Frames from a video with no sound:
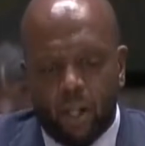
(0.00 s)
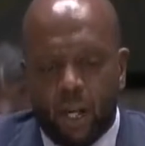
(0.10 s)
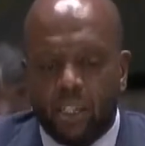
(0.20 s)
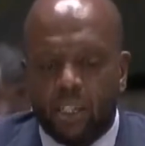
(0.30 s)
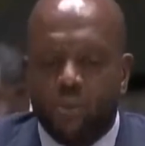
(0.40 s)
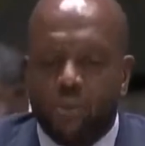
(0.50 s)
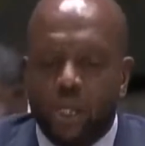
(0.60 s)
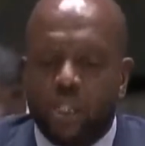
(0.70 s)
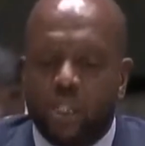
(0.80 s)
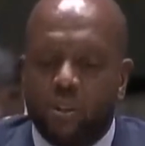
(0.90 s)
In the last two
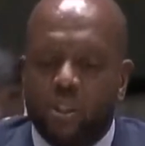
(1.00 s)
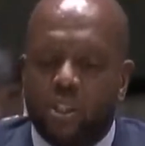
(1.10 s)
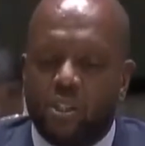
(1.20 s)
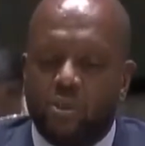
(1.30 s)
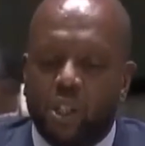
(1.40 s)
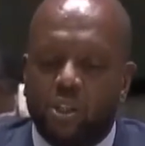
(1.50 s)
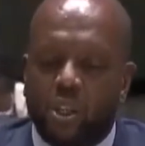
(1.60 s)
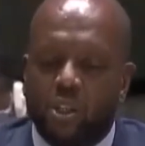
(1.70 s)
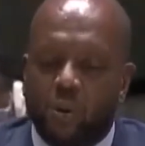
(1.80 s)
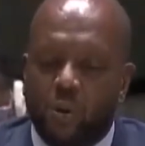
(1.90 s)
meetings on the
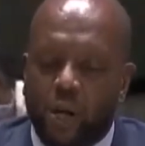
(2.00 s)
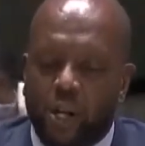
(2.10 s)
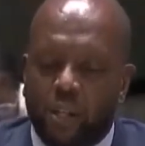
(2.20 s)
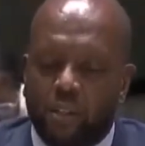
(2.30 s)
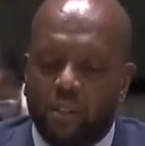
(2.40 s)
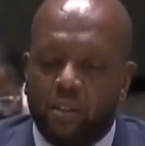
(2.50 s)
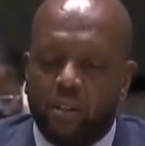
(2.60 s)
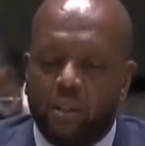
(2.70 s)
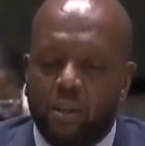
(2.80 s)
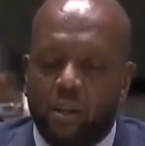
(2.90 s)
situation in Ukraine
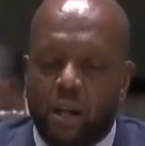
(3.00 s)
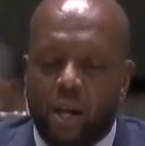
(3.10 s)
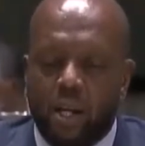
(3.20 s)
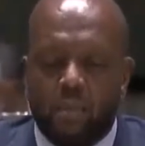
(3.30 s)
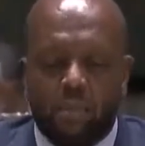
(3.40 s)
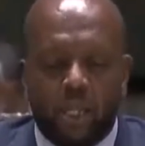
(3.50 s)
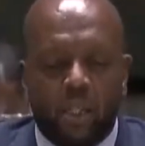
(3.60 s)
and the